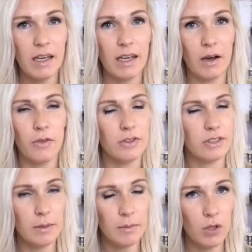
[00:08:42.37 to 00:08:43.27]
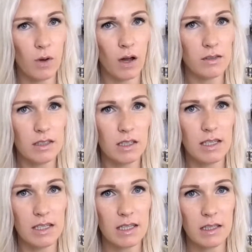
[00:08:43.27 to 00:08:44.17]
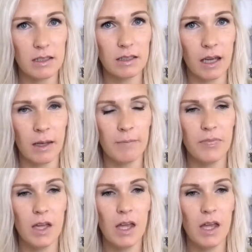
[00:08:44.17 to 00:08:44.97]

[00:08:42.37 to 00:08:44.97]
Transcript: Now there's some nuance to these things. Okay.